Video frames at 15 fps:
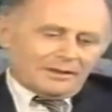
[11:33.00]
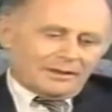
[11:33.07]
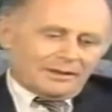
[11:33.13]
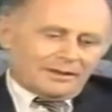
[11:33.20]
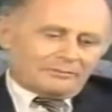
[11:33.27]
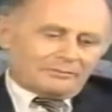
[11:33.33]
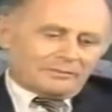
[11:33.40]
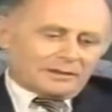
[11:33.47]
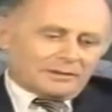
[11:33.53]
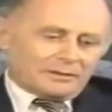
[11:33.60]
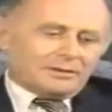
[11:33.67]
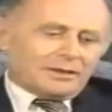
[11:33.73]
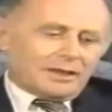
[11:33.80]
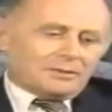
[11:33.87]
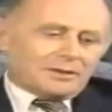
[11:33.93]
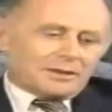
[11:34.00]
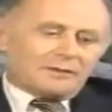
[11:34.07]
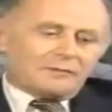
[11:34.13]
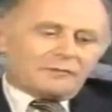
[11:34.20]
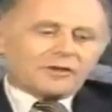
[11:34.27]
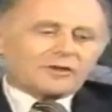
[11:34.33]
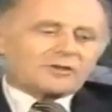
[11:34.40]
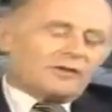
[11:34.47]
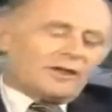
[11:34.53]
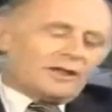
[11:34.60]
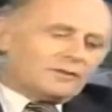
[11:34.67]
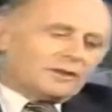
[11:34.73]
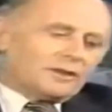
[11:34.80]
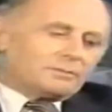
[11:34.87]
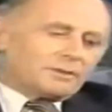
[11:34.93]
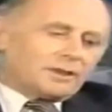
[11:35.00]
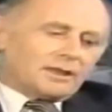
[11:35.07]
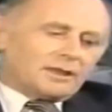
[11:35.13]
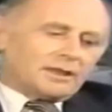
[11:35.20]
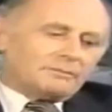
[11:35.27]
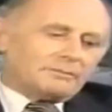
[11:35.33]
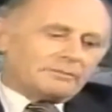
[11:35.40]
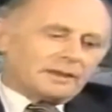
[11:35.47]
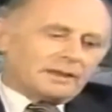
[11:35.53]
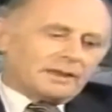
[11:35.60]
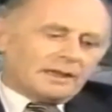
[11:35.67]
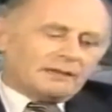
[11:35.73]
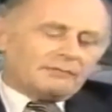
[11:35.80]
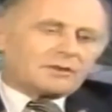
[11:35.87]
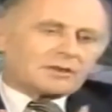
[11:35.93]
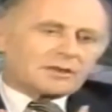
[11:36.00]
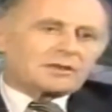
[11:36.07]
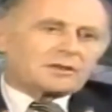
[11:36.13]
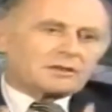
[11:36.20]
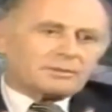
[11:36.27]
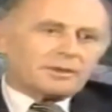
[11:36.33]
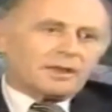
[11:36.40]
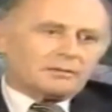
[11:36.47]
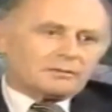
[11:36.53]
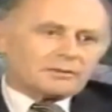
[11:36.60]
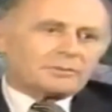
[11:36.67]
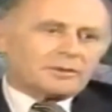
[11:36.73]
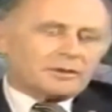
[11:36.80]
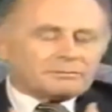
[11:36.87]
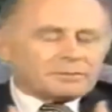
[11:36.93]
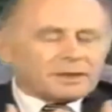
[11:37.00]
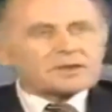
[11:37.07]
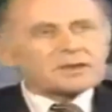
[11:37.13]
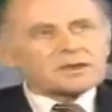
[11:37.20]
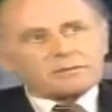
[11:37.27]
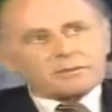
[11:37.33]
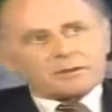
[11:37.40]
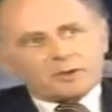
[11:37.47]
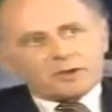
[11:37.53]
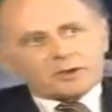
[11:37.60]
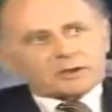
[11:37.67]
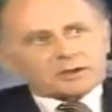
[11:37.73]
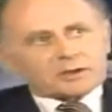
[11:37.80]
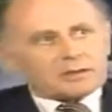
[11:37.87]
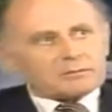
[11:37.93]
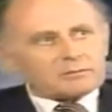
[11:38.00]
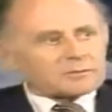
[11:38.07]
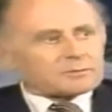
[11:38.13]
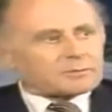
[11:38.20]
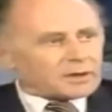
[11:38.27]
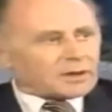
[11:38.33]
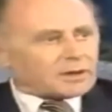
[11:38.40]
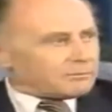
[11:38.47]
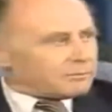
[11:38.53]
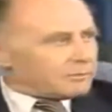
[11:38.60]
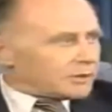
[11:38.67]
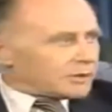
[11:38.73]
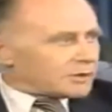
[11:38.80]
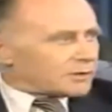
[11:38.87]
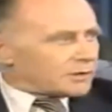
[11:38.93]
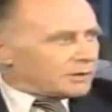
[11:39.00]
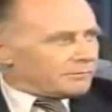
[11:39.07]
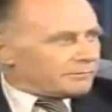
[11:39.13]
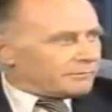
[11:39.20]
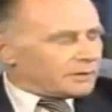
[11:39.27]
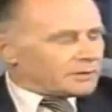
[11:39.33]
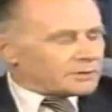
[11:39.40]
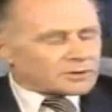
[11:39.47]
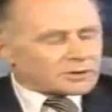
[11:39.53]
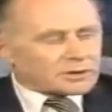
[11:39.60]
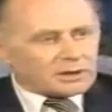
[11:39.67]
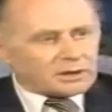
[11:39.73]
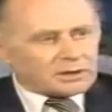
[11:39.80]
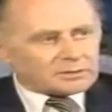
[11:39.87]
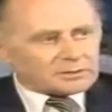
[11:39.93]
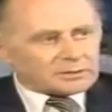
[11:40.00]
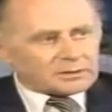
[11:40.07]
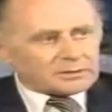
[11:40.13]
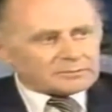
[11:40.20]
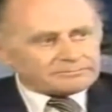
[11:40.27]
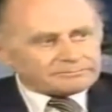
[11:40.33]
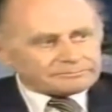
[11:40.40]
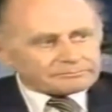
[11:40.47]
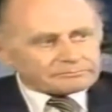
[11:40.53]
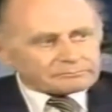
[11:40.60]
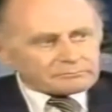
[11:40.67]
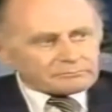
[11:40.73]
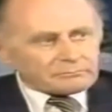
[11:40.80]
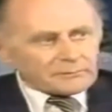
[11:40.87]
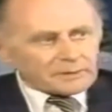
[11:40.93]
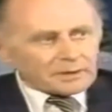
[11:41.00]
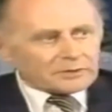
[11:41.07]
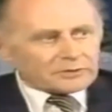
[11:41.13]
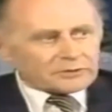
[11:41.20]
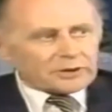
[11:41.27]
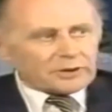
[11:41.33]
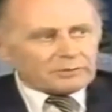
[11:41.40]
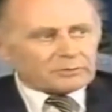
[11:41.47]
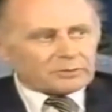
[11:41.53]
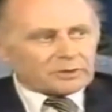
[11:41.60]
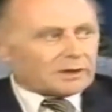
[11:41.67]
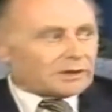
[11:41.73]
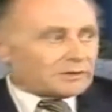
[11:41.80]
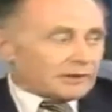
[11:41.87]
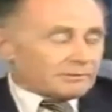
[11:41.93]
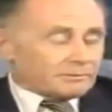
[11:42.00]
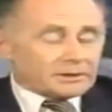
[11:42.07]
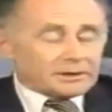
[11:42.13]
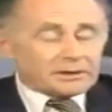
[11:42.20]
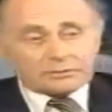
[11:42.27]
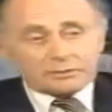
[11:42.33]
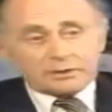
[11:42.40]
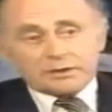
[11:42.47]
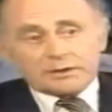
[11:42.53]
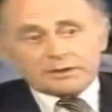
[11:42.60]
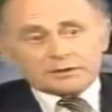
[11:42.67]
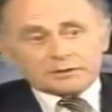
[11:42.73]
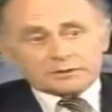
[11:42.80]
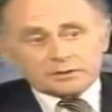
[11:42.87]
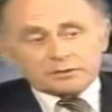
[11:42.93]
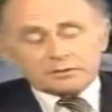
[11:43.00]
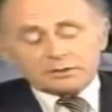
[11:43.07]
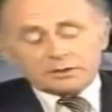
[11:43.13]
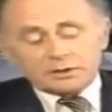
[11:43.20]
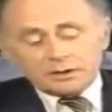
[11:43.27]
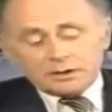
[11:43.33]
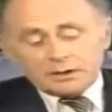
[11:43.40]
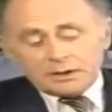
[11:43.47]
You name it, in the first 5-year plan, every single plant was built basically by American companies, but a lot of British, French, and German and Japanese were in there too.